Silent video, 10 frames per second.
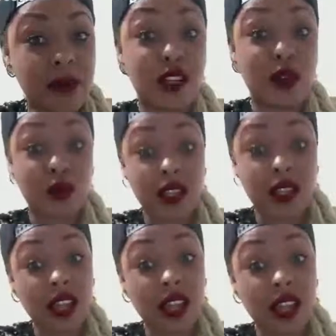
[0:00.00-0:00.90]
you
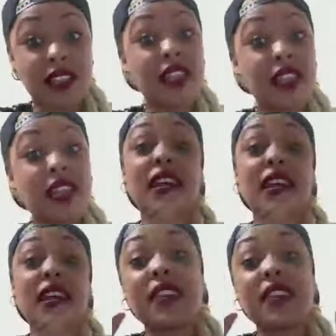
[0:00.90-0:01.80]
realize it's
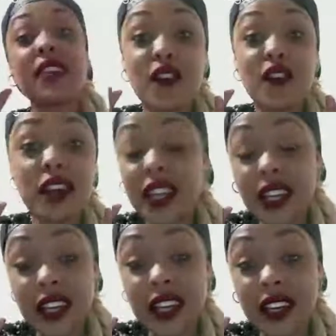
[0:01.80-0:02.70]
safe over
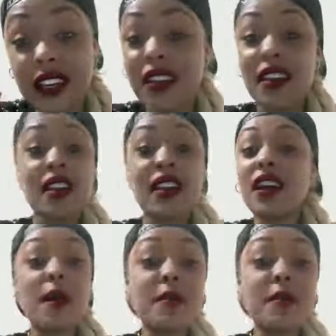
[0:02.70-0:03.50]
here. Come to